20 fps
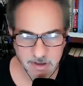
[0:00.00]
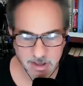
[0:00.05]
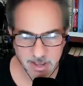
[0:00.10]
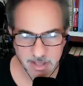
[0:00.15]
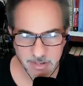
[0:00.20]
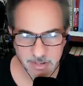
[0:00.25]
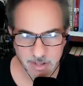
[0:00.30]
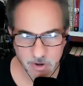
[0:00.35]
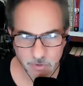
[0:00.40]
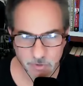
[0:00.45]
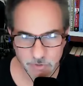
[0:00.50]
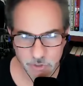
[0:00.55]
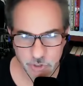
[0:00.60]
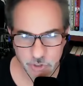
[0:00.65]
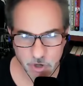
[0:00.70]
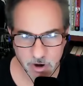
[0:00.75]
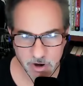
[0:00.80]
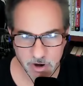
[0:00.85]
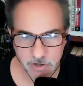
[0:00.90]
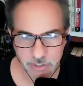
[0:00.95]
and they don't
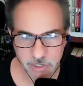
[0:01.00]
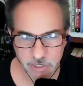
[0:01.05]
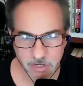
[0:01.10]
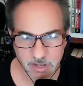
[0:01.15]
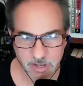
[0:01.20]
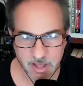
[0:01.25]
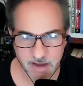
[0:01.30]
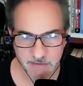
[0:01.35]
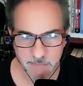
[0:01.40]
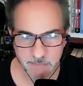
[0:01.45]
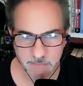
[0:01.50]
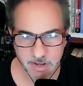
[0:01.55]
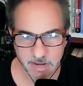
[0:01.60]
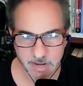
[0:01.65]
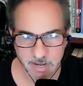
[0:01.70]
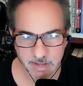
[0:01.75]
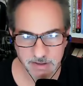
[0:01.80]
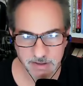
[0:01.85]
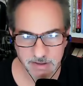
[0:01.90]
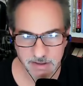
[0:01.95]
charge a lot of
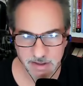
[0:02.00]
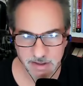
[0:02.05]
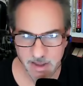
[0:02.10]
money.